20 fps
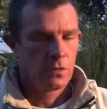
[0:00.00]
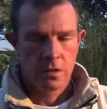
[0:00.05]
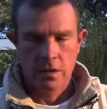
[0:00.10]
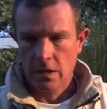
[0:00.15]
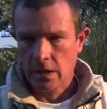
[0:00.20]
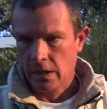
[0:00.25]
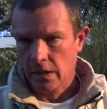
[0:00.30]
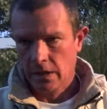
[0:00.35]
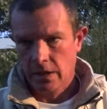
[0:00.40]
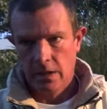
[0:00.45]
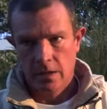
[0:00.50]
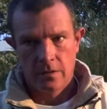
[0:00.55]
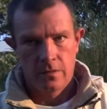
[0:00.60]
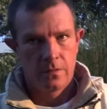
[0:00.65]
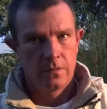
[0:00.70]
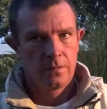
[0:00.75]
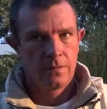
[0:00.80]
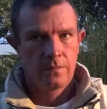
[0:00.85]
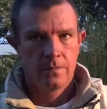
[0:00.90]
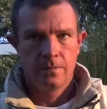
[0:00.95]
sell a cow.
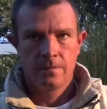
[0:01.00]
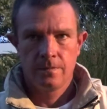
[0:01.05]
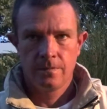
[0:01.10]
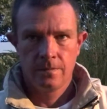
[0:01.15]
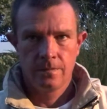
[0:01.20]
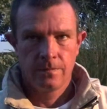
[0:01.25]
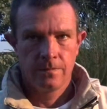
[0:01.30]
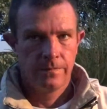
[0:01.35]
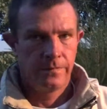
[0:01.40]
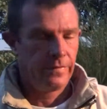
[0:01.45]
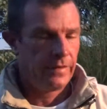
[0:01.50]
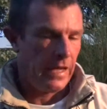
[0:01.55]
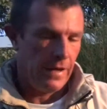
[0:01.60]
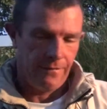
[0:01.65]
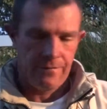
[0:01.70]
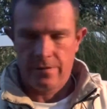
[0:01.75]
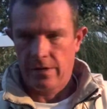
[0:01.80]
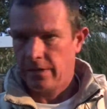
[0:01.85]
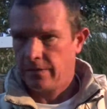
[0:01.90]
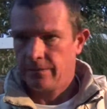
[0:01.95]

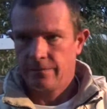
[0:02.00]
Never.